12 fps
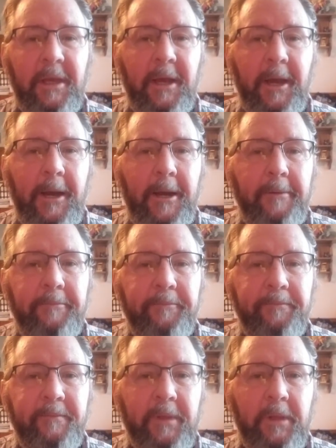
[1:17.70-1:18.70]

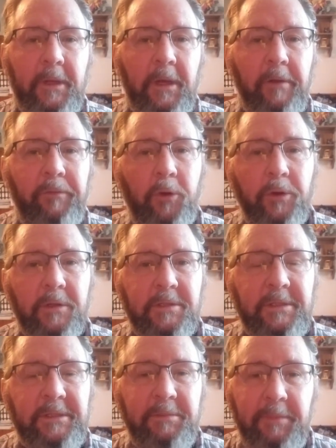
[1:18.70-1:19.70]
Of
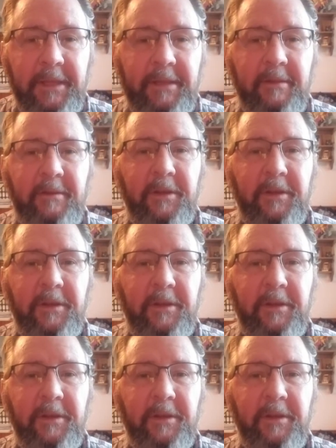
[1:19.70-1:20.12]
course, to meet these